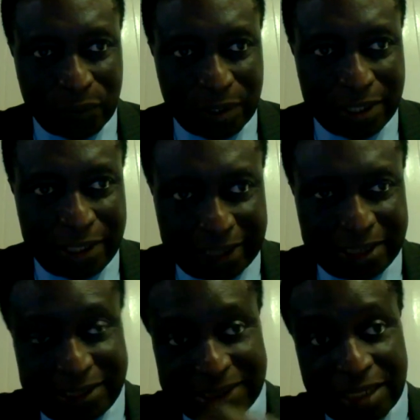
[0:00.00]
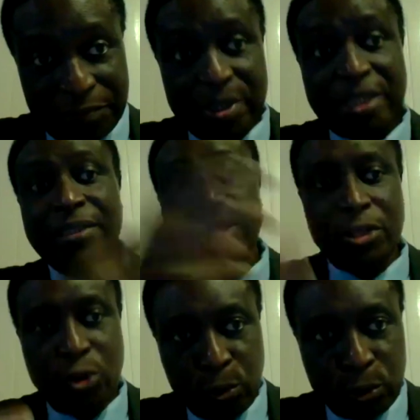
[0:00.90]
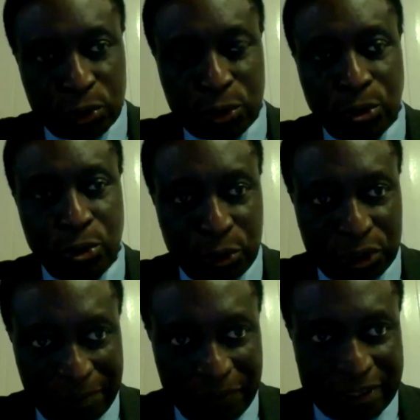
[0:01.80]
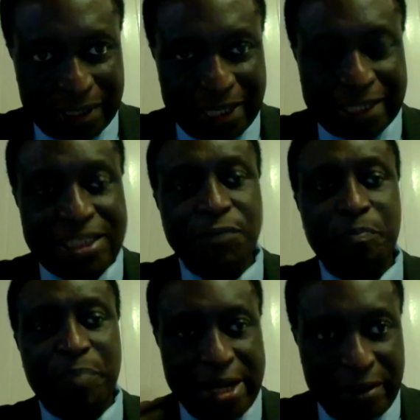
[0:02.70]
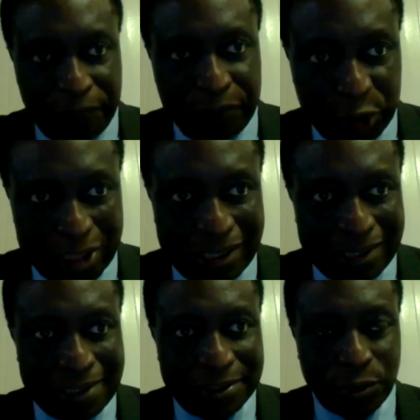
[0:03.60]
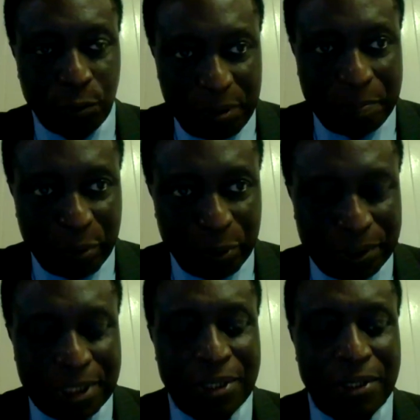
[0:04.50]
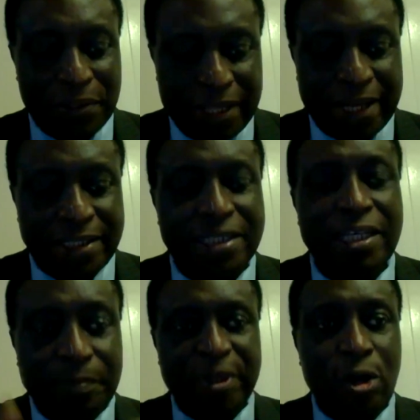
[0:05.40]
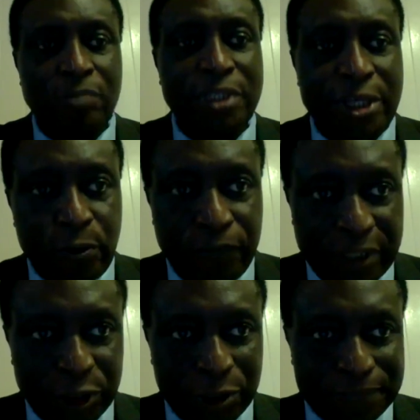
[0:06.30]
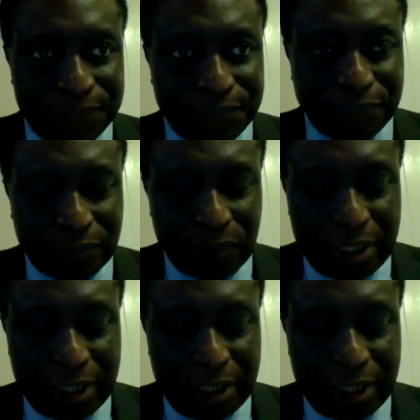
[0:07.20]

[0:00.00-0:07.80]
that it has been used to do something that is beneficial to people, then it becomes innovation. It